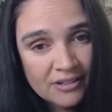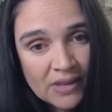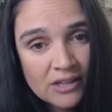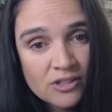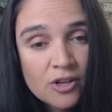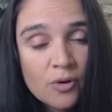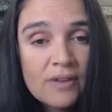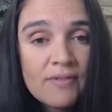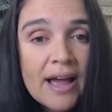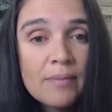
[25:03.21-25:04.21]
And so if
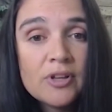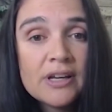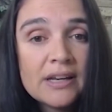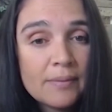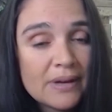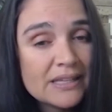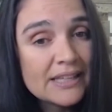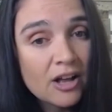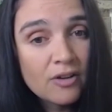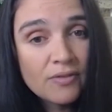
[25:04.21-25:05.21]
I'm looking at
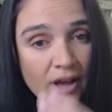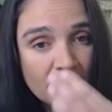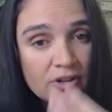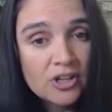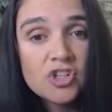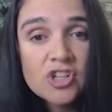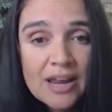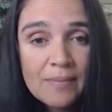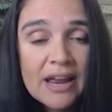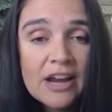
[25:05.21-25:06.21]
myself covered in
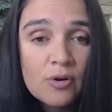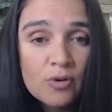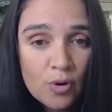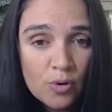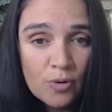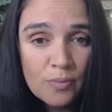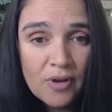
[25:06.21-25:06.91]
shame and I don't know who